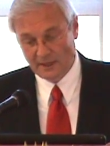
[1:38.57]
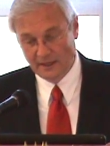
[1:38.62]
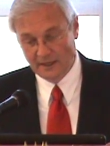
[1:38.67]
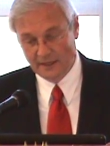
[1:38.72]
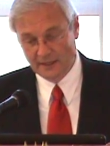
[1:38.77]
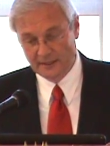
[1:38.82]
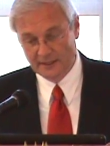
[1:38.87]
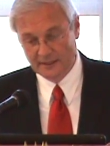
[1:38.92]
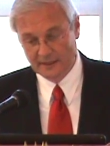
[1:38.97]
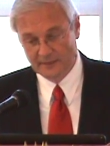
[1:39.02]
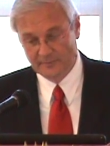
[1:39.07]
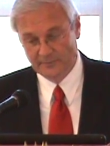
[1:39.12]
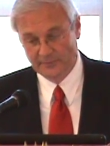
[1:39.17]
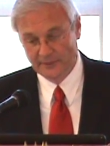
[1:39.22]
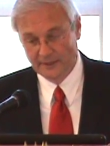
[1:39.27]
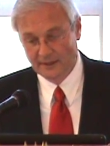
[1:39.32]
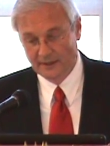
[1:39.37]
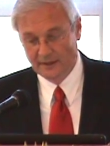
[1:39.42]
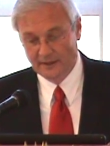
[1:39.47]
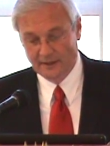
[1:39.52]
And
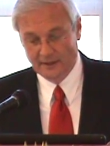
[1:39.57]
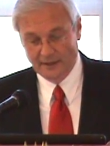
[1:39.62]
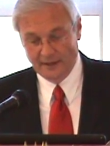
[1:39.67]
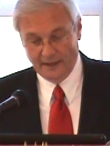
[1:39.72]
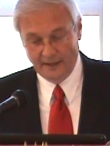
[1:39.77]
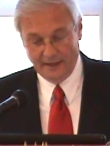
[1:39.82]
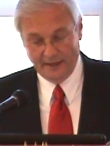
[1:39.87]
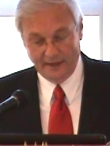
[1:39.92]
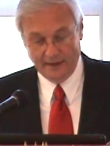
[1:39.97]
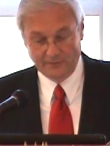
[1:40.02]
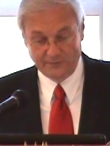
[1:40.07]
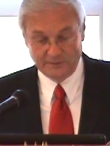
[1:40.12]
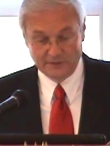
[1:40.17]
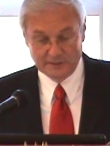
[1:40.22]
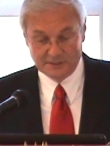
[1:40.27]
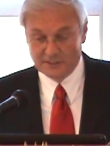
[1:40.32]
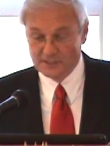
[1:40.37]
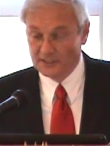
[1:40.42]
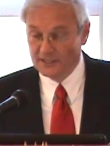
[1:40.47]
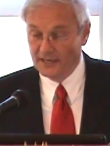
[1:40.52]
um, F
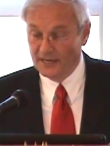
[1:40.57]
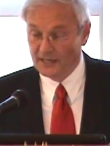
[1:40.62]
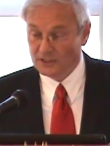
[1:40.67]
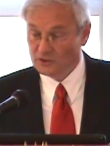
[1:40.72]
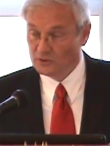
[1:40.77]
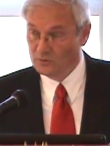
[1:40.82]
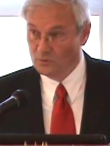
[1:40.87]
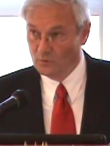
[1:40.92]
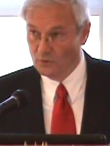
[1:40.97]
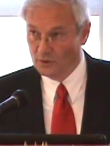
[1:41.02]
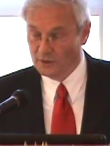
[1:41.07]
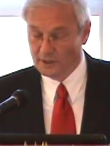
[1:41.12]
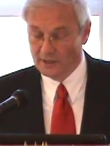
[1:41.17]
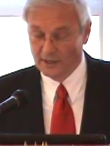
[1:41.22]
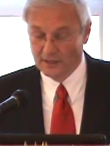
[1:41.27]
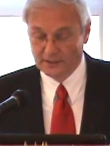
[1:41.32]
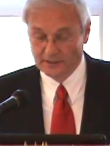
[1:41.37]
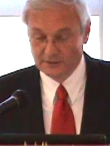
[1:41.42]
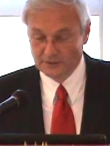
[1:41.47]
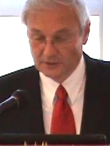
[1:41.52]
is the National War
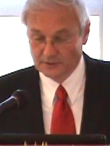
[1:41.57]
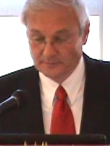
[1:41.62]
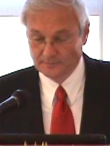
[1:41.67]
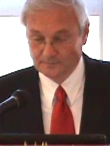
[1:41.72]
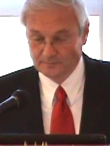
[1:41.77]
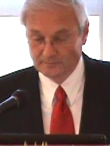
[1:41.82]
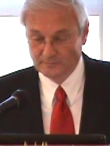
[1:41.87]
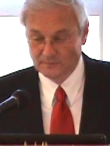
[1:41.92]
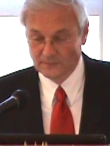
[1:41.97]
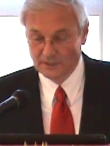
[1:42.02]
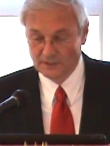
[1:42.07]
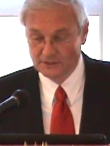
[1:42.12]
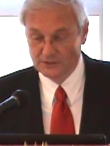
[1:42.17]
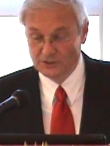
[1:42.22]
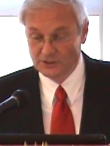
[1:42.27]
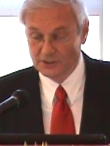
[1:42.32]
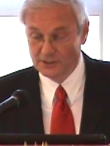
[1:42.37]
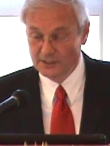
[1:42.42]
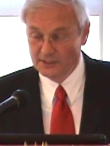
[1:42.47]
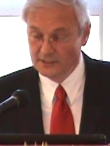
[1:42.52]
College.
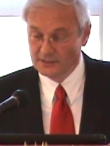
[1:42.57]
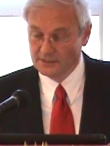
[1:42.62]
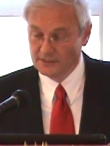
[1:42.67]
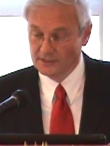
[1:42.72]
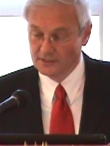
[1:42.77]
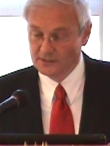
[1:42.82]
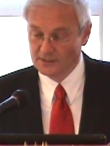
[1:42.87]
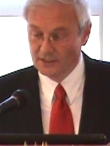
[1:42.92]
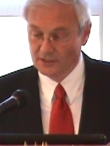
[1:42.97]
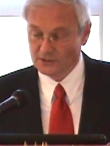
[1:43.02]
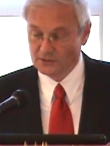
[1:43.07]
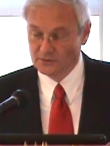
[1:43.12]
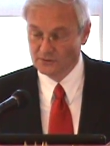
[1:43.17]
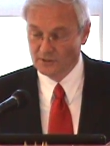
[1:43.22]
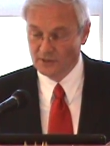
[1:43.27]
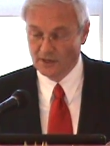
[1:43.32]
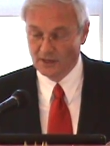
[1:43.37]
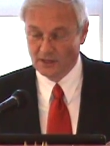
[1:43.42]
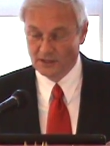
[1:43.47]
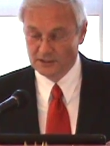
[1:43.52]
G is the
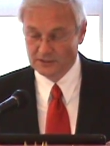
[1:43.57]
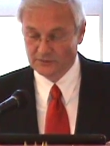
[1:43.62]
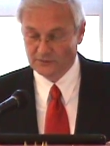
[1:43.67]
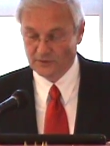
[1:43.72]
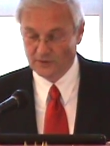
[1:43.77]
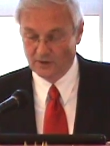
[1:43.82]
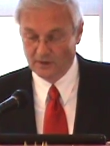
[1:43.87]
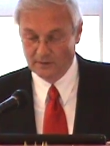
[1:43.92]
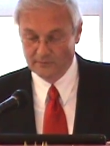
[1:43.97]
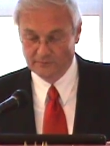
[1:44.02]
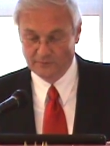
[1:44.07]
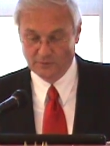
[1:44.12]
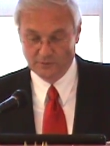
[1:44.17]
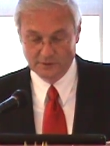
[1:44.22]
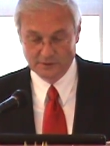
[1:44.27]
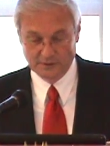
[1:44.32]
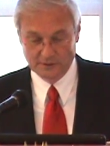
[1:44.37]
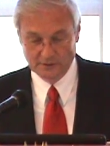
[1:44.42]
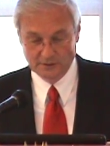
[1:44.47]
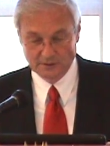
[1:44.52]
Industrial College for Armed
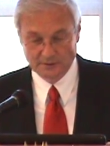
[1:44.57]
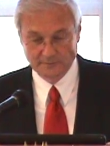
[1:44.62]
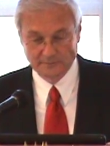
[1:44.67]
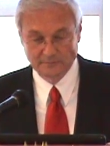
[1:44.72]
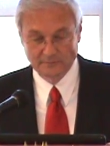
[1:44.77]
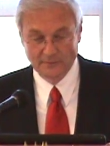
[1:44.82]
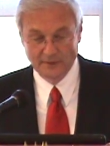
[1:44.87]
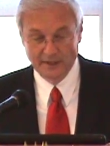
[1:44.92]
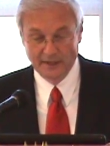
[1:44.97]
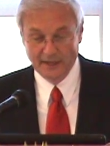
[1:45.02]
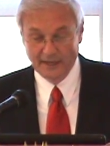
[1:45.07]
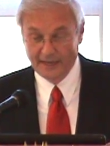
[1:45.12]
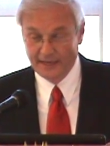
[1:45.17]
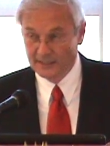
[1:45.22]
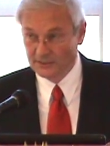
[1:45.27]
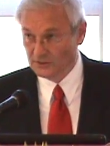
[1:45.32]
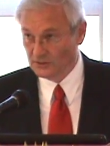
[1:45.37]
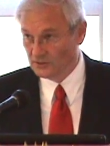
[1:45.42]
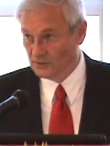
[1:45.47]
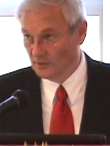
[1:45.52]
Forces.
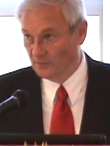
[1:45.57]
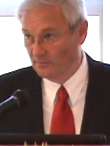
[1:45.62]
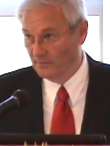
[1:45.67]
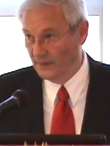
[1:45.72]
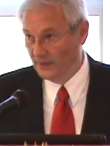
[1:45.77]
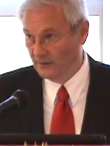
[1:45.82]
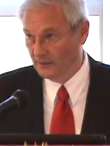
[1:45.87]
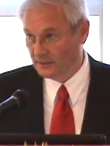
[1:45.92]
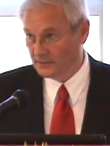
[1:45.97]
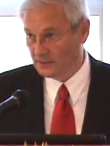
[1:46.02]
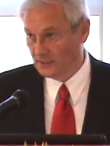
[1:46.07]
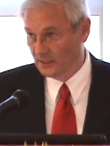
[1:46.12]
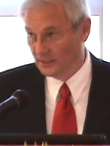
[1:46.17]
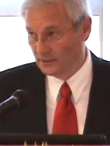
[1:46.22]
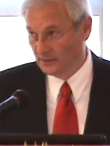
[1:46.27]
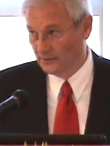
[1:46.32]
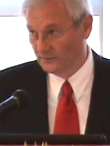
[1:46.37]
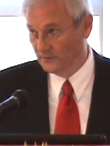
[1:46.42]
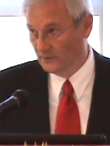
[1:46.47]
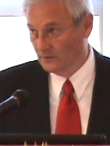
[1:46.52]
H is the barracks I
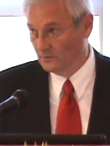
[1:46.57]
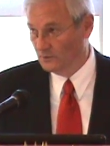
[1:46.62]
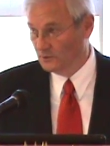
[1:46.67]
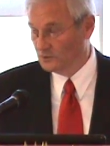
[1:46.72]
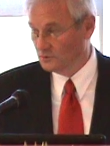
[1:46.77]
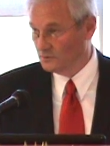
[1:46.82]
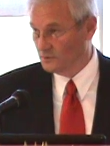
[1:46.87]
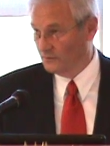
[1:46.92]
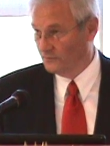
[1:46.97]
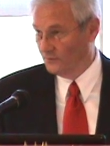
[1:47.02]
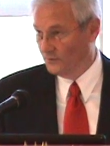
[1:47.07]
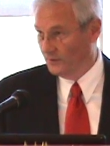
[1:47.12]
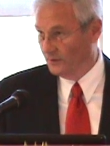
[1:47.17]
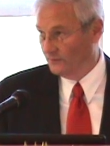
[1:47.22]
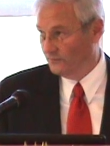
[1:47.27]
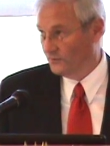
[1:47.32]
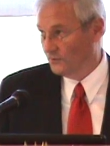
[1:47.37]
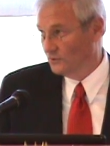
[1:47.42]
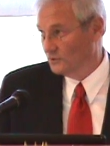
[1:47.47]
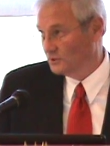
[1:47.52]
lived in, which was the
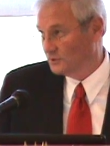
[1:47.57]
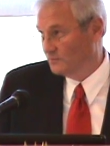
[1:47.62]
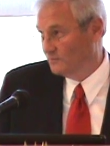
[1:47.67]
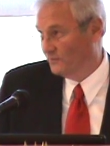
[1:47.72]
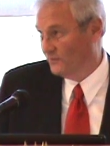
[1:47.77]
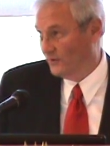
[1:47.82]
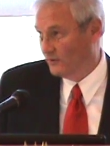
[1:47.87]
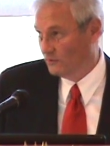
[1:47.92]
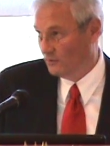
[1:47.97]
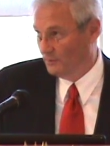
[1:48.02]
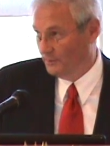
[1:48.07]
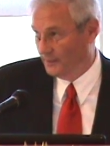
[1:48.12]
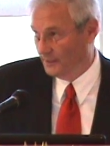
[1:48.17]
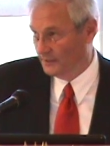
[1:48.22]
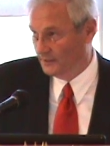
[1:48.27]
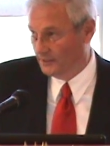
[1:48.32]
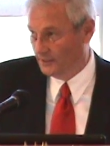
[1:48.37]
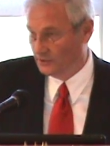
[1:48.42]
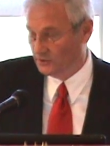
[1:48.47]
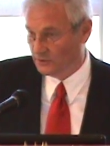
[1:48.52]
very first federal
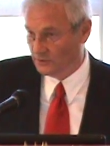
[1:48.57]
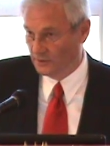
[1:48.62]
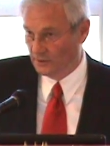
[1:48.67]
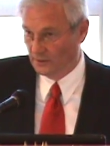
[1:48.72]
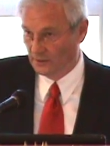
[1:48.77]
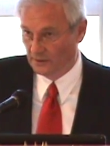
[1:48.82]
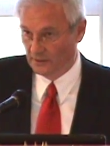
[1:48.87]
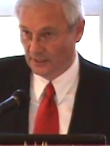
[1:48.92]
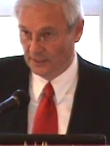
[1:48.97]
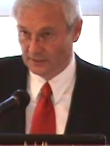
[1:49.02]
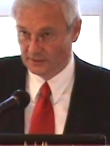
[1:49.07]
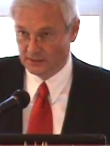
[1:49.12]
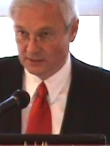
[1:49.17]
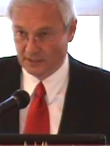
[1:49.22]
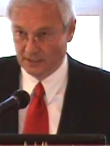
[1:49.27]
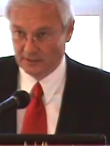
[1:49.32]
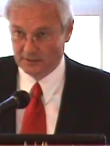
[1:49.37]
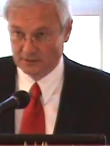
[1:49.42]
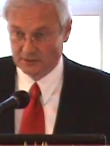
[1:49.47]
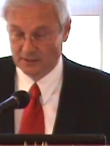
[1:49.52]
penitentiary in the United
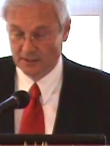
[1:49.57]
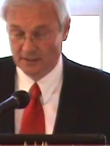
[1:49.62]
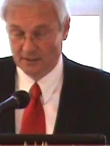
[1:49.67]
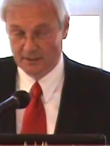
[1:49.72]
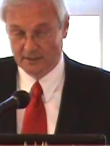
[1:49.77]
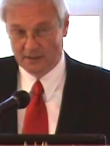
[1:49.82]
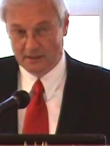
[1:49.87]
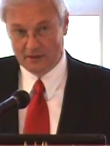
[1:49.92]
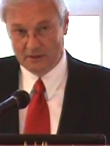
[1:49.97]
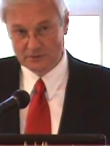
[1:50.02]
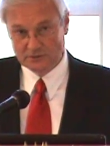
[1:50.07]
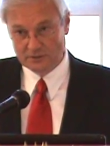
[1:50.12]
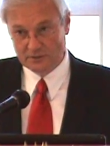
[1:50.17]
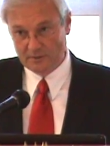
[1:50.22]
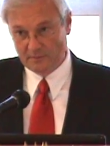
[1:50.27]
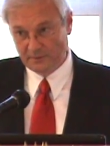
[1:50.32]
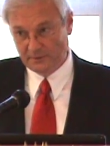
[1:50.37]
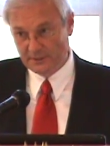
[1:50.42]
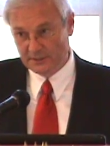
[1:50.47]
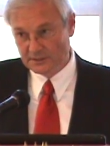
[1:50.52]
States.
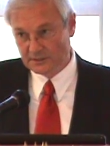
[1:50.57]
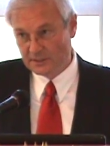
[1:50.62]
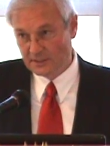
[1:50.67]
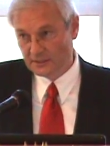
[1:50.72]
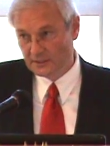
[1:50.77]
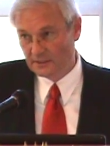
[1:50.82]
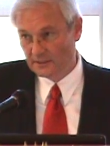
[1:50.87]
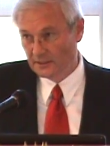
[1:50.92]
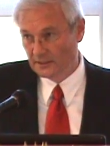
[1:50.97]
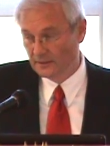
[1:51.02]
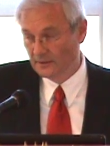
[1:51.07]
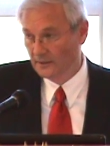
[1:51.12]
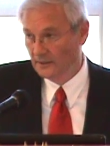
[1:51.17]
Also the place that